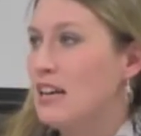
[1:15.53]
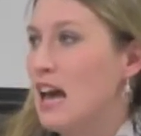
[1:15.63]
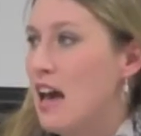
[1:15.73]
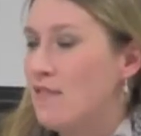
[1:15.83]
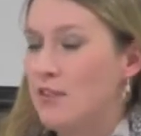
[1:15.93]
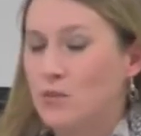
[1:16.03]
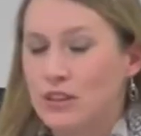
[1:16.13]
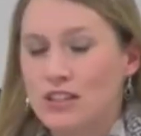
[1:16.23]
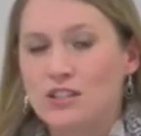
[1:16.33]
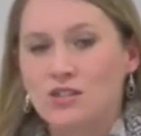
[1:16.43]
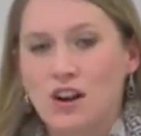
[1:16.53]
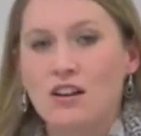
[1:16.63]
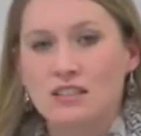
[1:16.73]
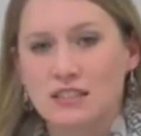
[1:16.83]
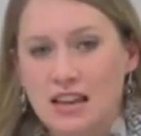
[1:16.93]
I have a really
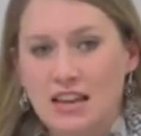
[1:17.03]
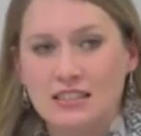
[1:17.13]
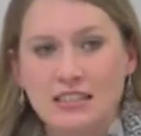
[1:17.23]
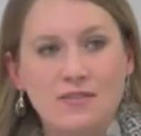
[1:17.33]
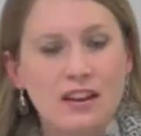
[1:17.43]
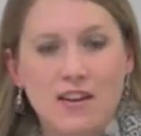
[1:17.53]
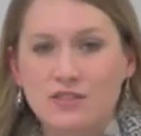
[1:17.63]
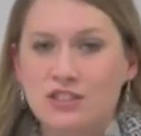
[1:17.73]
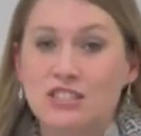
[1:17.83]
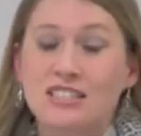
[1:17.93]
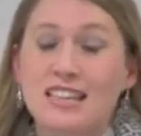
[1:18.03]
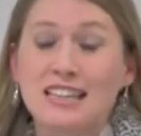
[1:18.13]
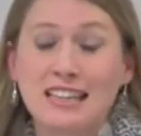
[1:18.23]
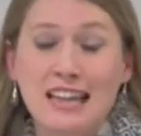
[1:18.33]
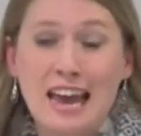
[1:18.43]
strong sense, even after just a
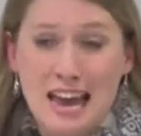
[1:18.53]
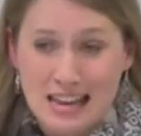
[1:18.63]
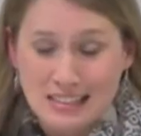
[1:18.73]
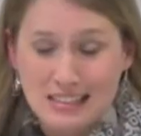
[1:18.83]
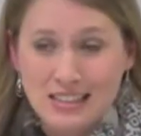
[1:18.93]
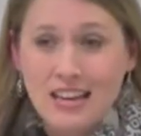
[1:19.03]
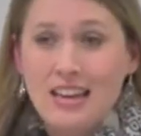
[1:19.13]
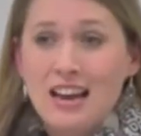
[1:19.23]
glance,